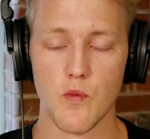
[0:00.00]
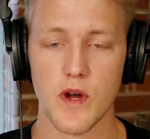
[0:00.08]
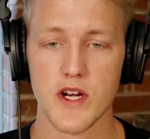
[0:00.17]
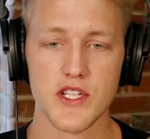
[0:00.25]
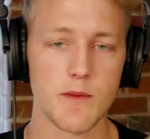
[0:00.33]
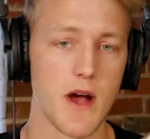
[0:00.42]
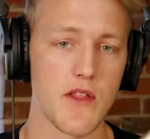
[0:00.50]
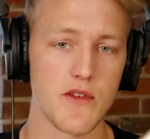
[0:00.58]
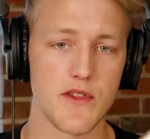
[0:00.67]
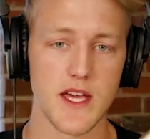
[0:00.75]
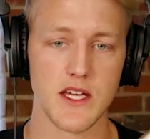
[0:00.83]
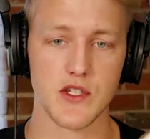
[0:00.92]
What are some other
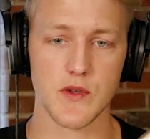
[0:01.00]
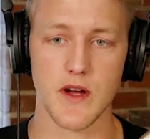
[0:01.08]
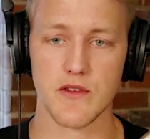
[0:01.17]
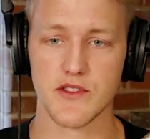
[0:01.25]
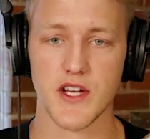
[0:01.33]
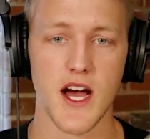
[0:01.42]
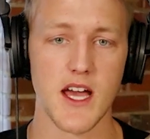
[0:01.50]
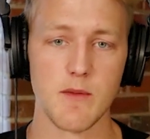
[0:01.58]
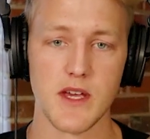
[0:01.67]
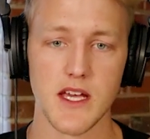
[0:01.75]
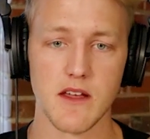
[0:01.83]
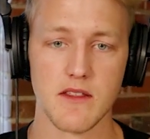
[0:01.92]
things around
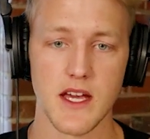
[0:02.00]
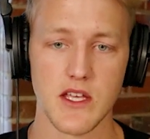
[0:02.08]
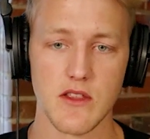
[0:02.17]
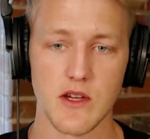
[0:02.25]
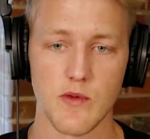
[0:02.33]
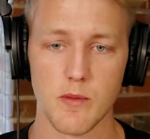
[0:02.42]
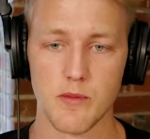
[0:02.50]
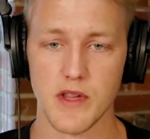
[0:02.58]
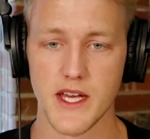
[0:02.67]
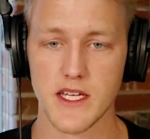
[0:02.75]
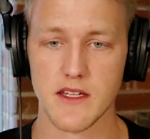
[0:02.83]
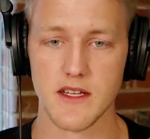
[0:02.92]
timing that you think would
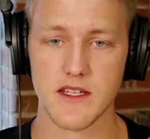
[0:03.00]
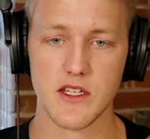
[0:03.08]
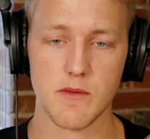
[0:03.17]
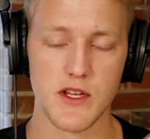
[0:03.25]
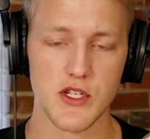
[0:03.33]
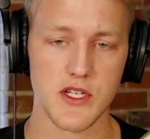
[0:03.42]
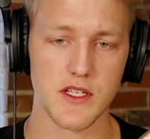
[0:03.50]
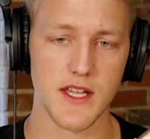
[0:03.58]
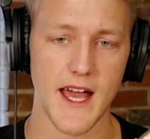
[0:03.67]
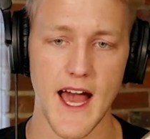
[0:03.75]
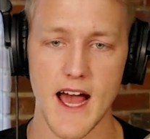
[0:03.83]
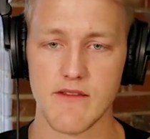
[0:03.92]
play into this? You mentioned the
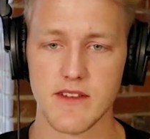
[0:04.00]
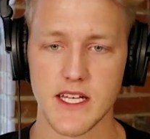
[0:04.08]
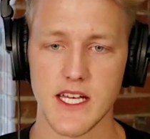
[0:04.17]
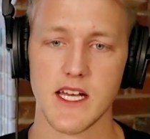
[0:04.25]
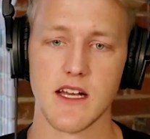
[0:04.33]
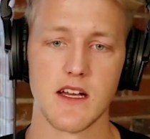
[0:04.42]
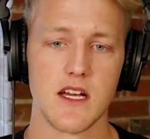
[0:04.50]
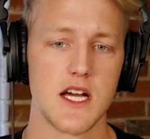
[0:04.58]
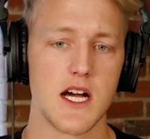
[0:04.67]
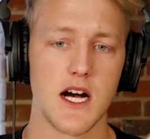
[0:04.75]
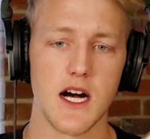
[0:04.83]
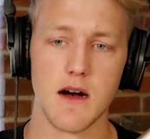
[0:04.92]
halving,
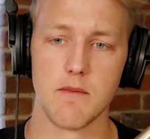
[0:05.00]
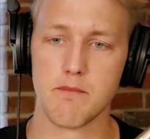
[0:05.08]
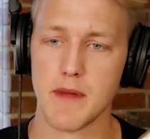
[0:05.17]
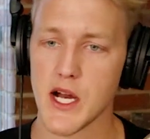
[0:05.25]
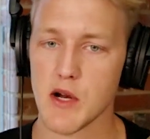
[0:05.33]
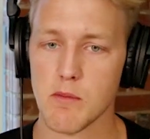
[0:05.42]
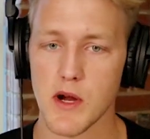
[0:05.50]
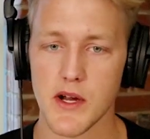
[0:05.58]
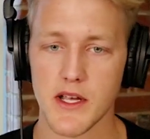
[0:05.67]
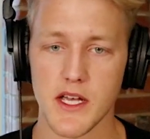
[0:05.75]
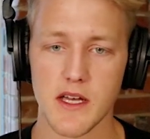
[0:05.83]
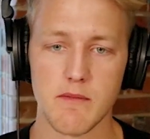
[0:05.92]
uh, bear
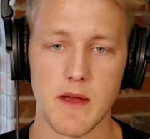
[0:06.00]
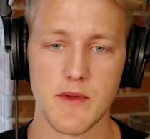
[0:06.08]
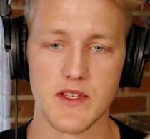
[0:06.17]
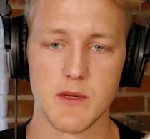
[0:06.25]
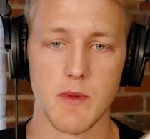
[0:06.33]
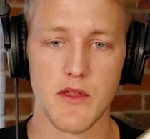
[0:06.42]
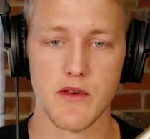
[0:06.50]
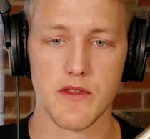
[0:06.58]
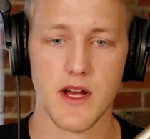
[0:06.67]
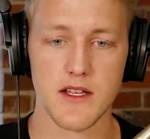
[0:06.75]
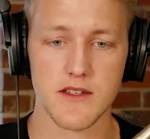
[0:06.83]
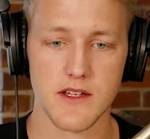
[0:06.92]
market, maybe some other
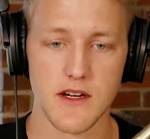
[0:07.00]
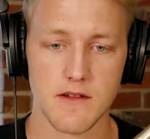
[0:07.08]
thoughts there.